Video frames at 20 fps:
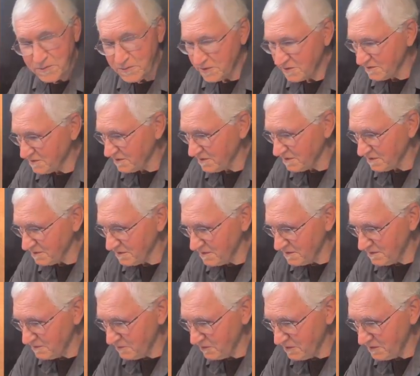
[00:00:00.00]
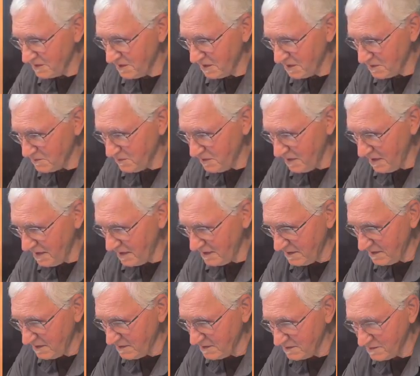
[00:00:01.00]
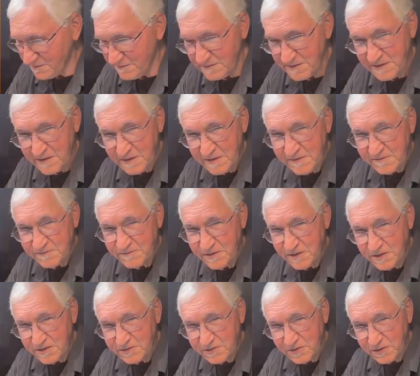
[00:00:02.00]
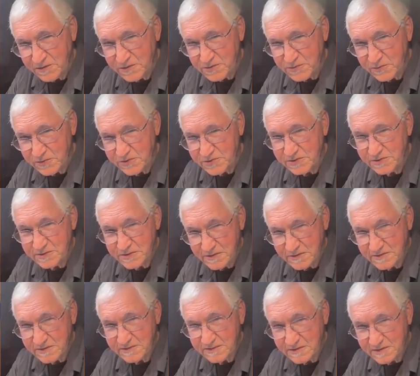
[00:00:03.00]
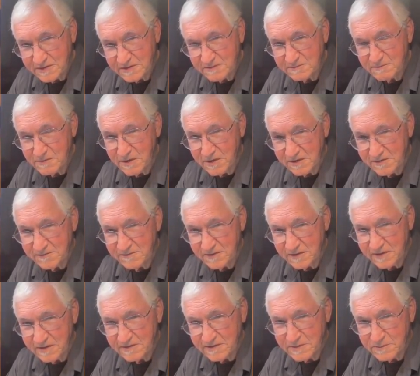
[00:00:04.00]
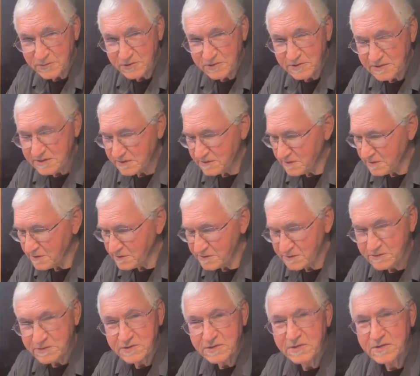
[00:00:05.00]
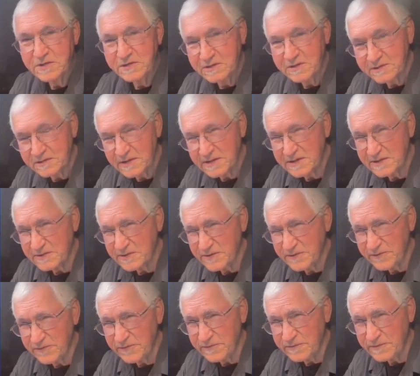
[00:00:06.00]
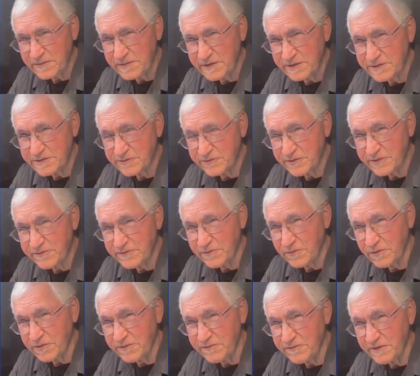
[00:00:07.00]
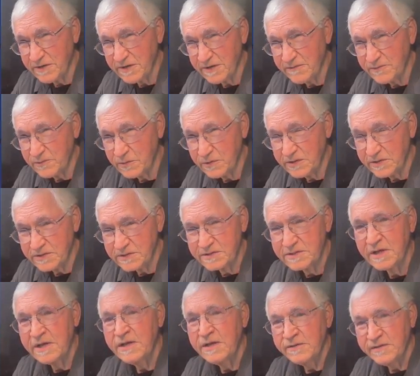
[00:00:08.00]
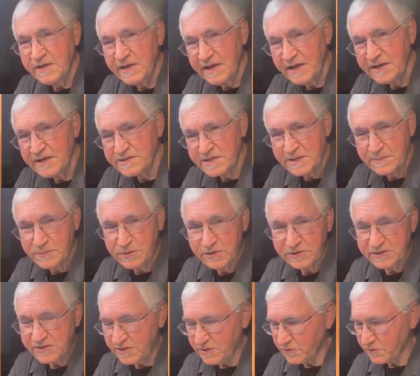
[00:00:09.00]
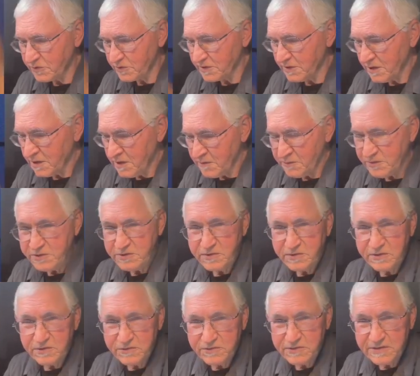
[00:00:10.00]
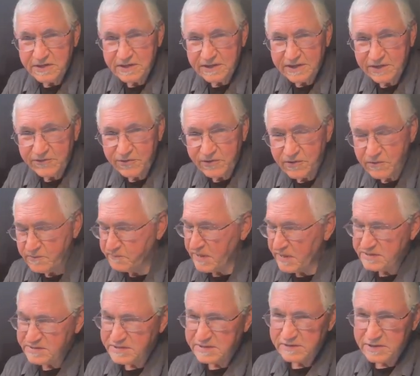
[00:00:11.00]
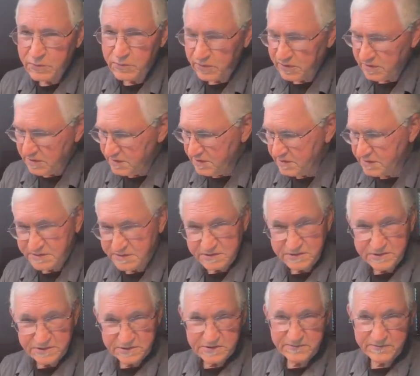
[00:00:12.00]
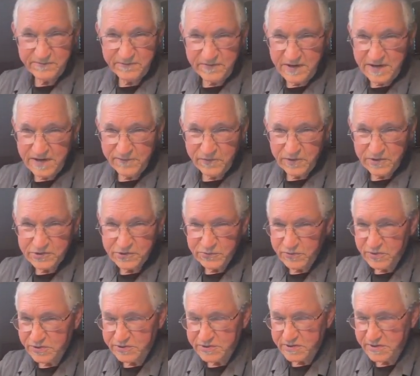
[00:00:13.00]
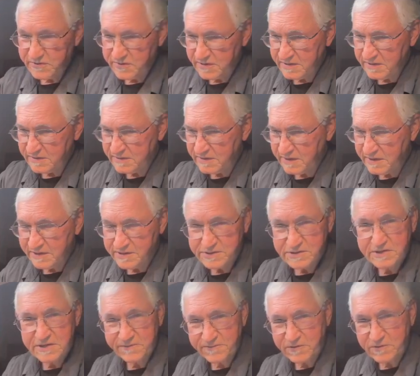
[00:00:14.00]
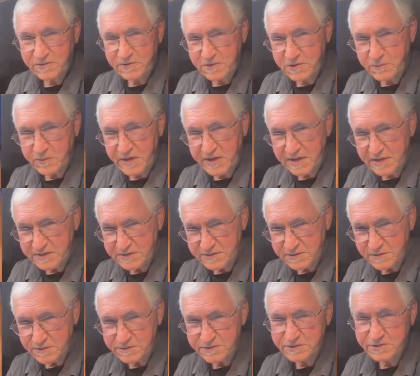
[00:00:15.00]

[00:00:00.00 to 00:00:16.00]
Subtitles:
But when he got it back, he had this Veritone switch in there that they modified. They put it in there, so you can get a I think ES345, what it is, that has that built into it. But you can do that basically what it is, it's just a 5-way switch, I think, that has different capacitors.